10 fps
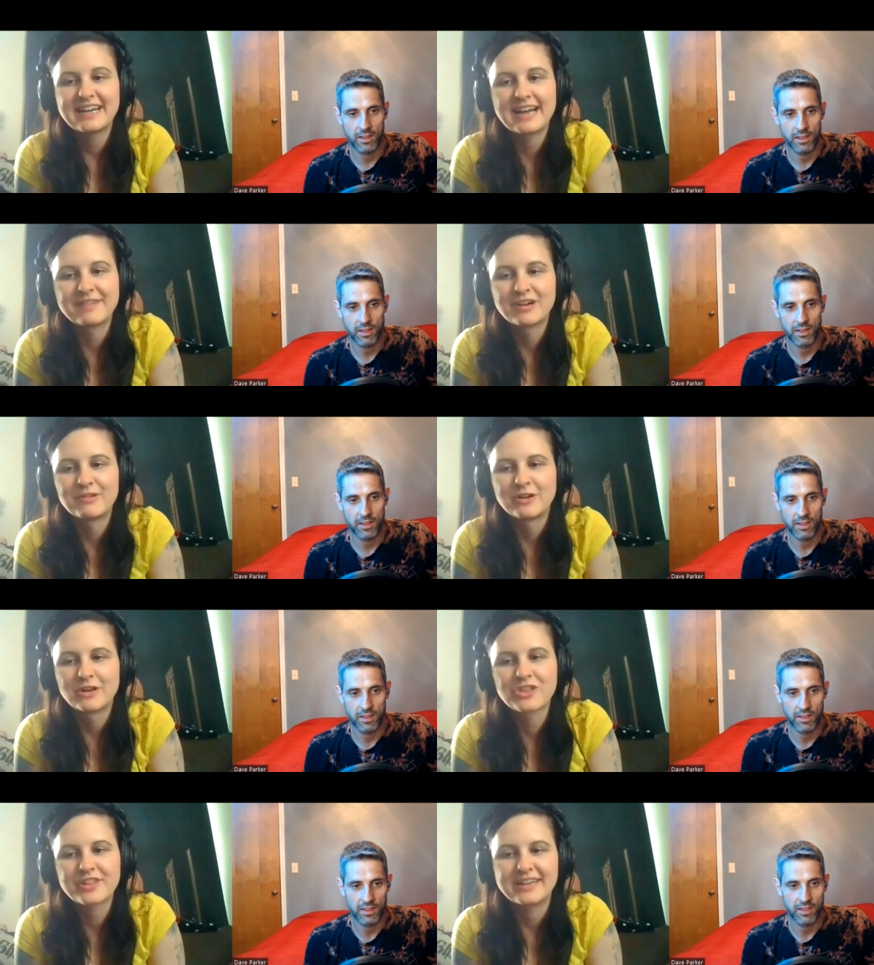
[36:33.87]
Speaker 1: I have not
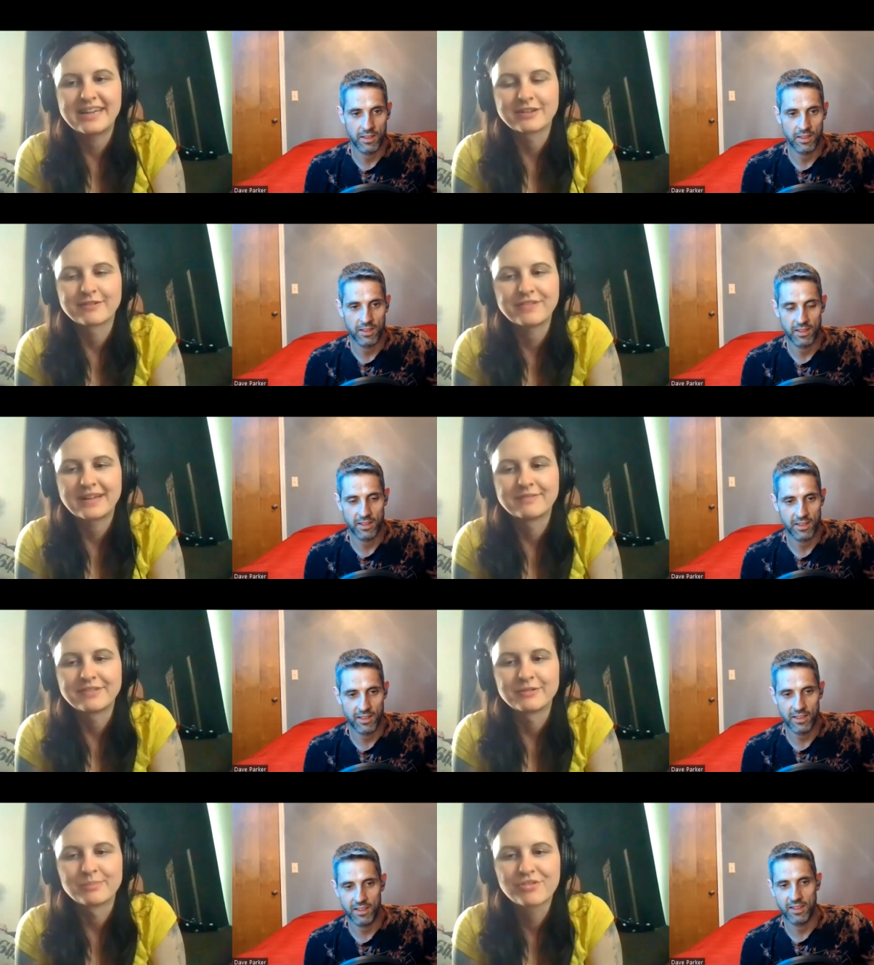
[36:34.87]
watched any other fan
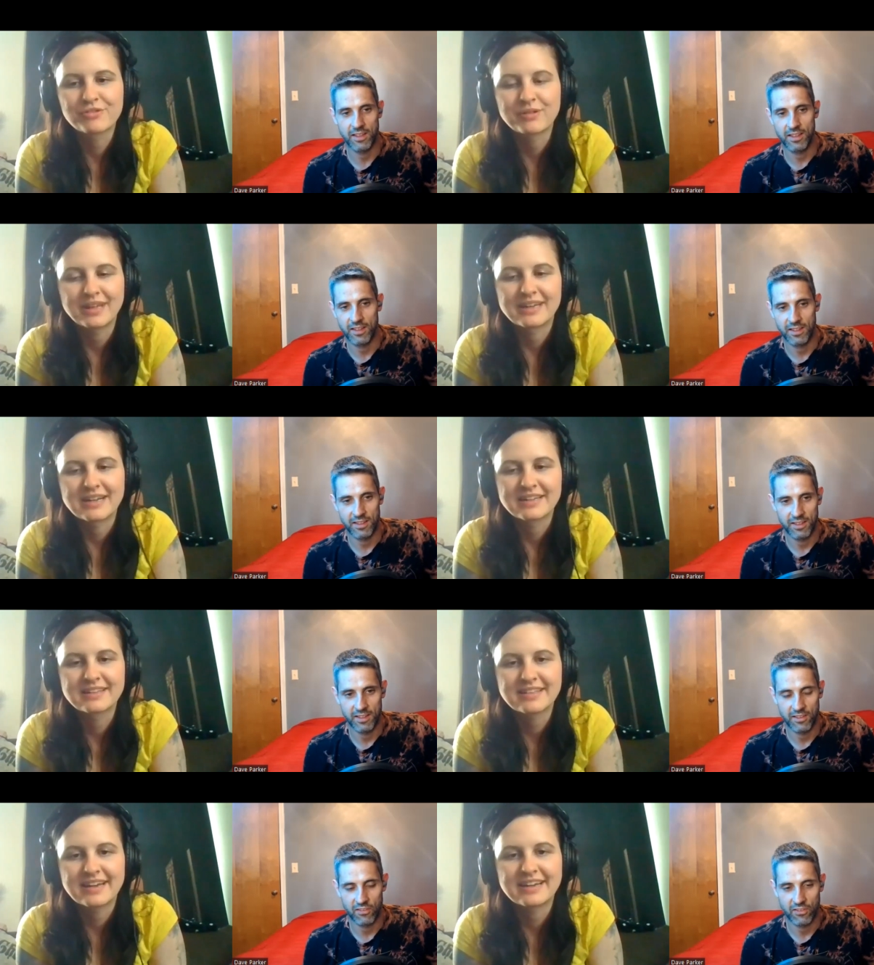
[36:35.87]
films relating
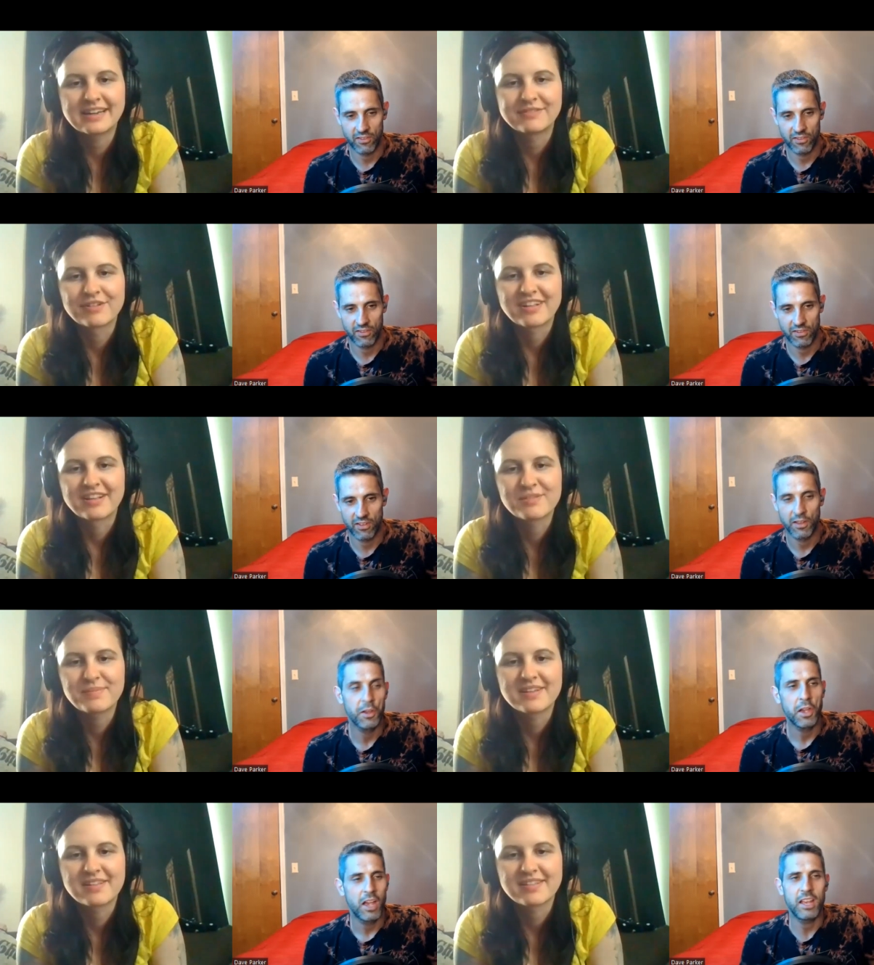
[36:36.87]
to that ever since
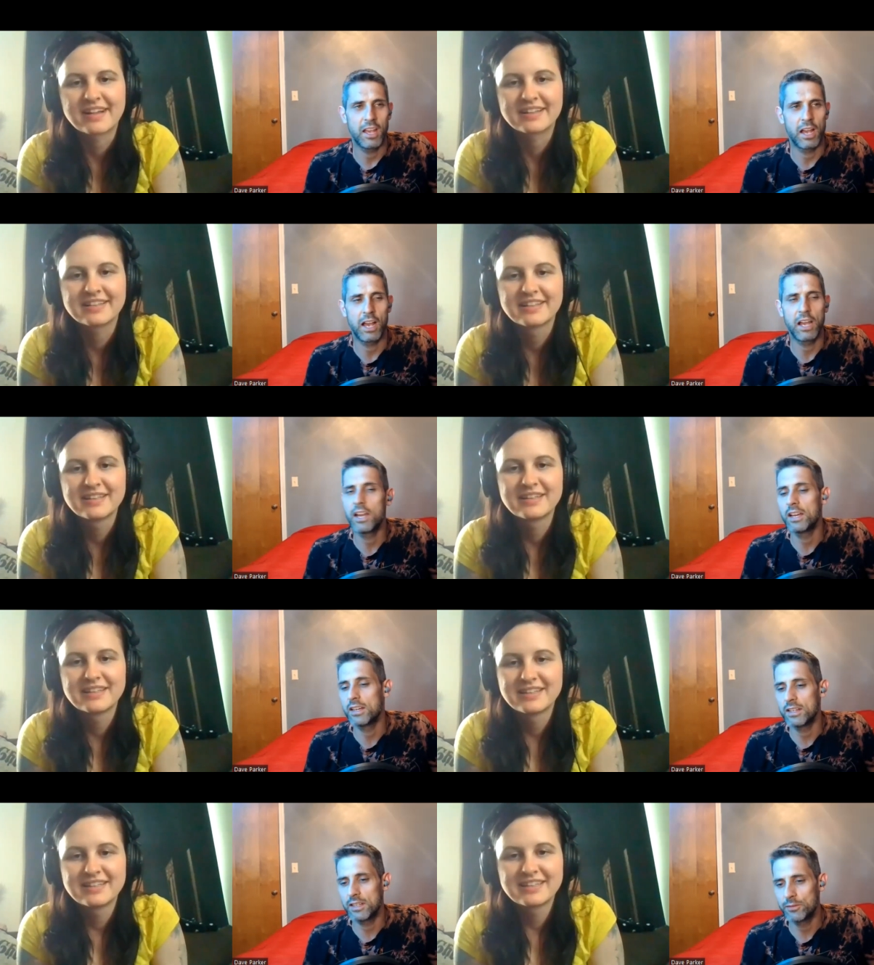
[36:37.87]
because that.
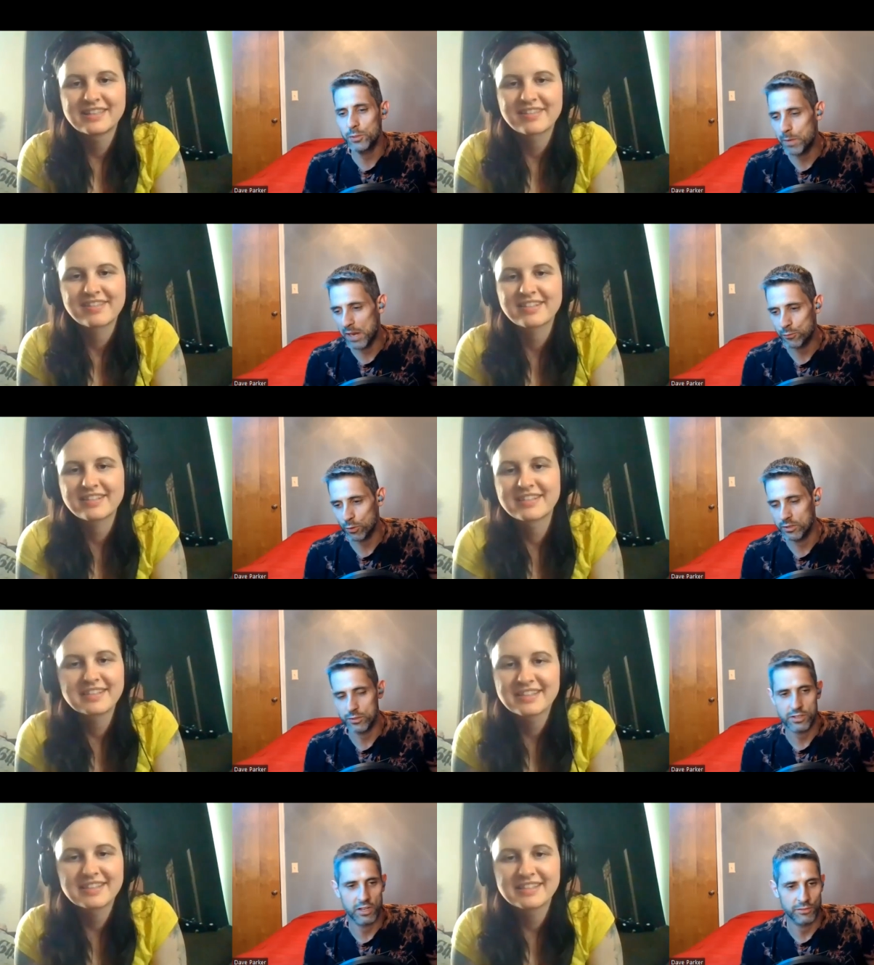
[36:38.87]
Speaker 2: If you just... paid for it
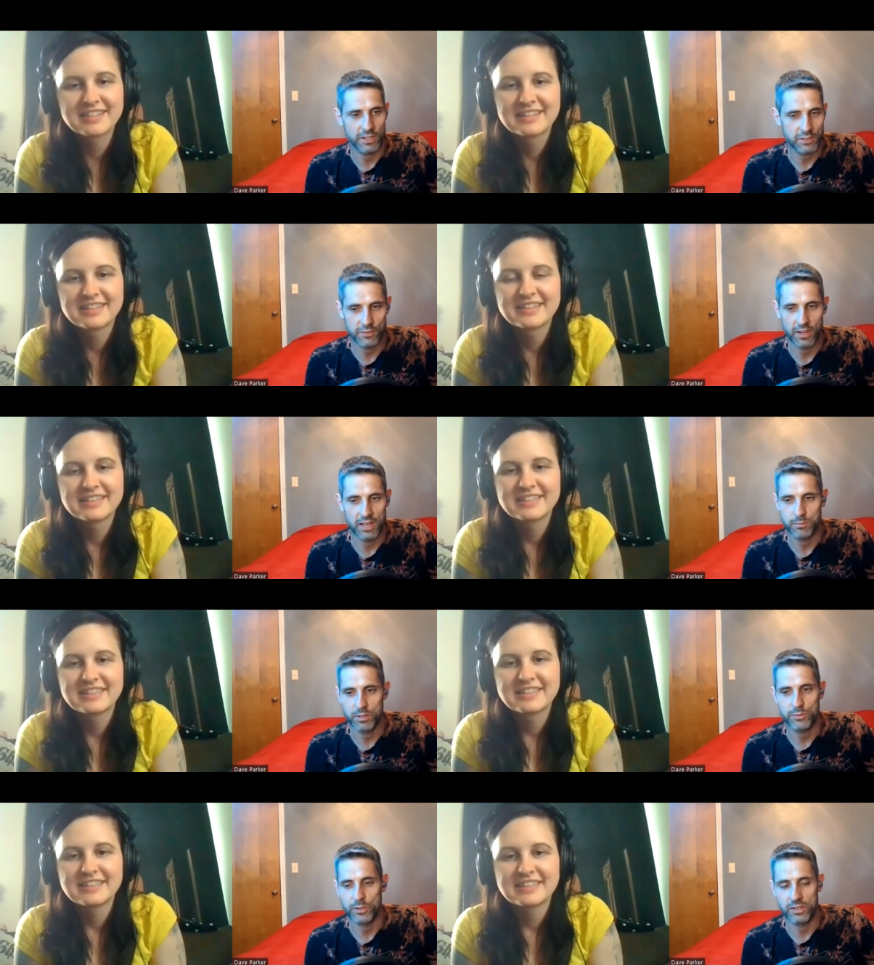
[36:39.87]
yourself, that's fine.
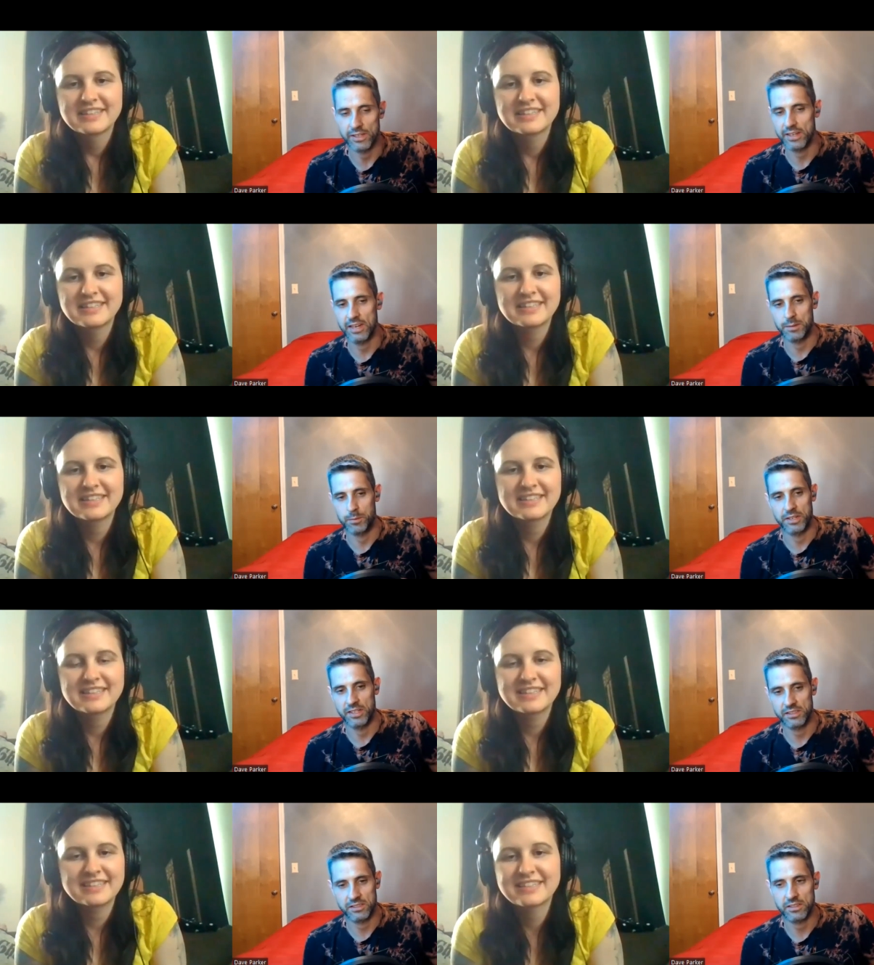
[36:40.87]
But if you're like getting
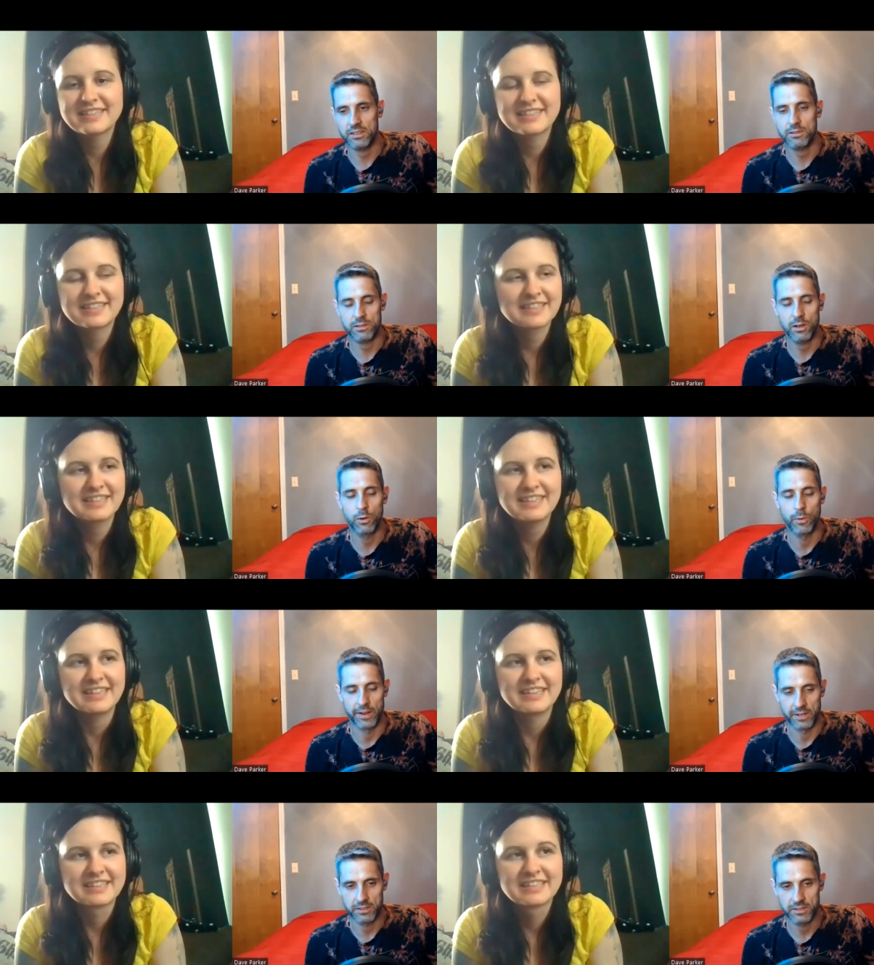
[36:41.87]
money, it's like, go away.
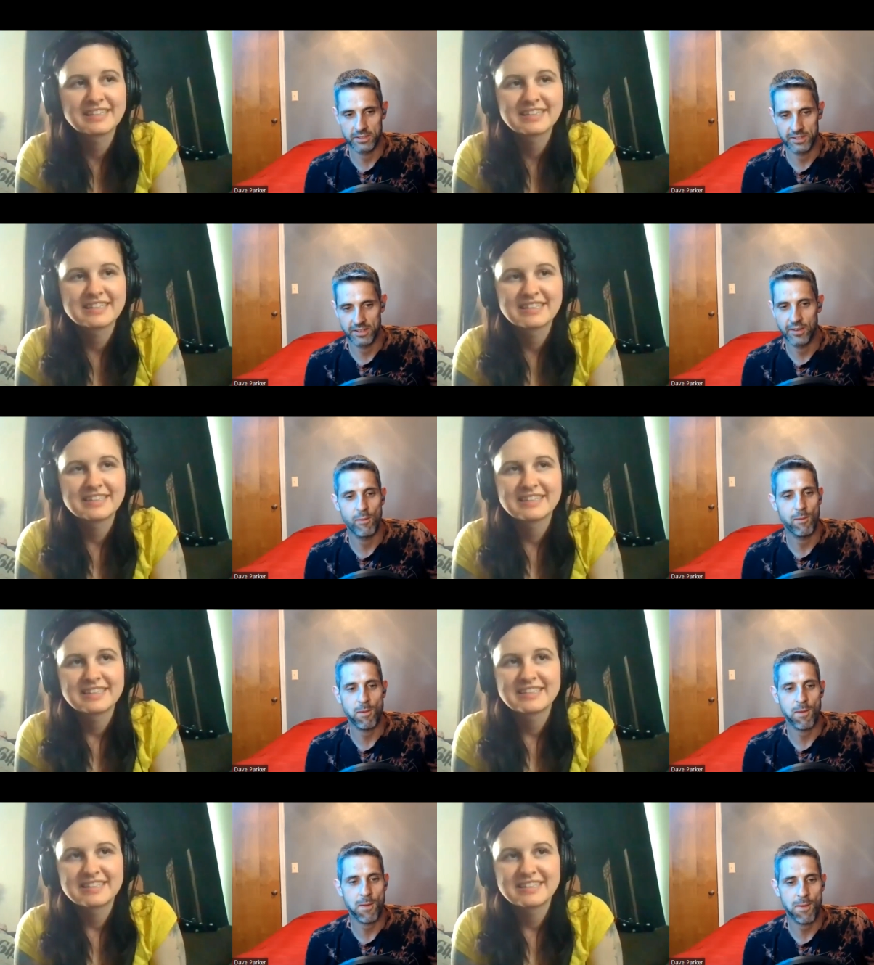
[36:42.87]
Yeah.
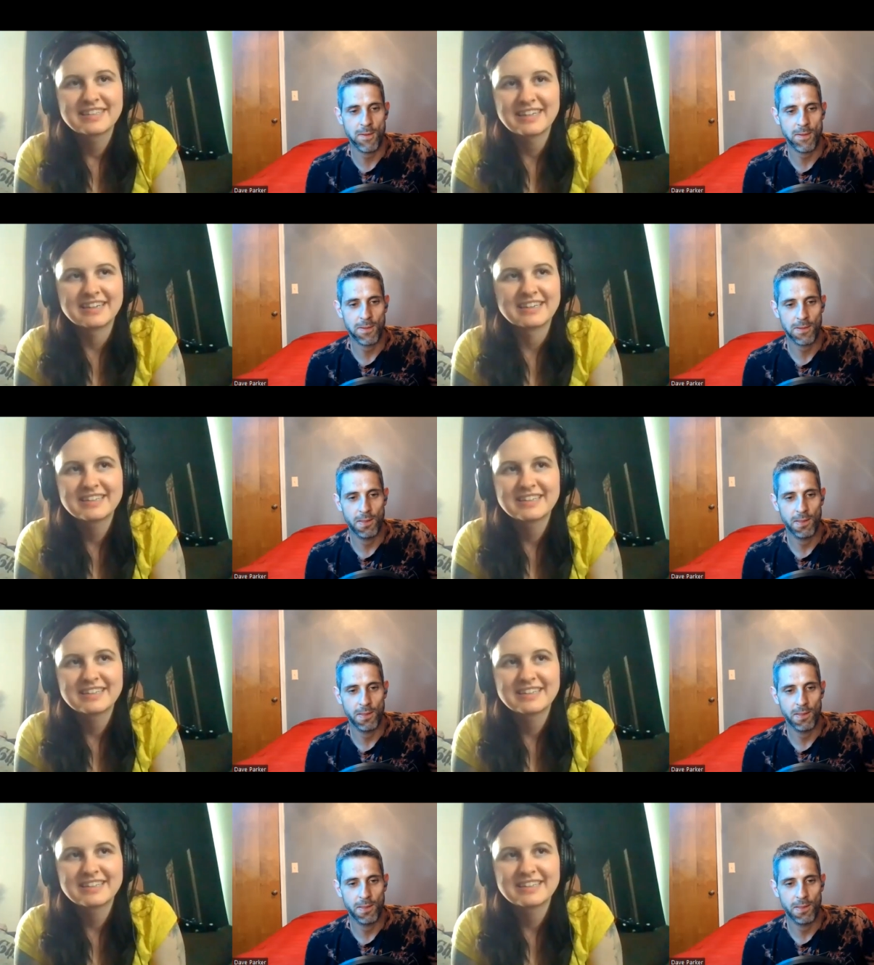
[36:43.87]
Speaker 1: Yeah.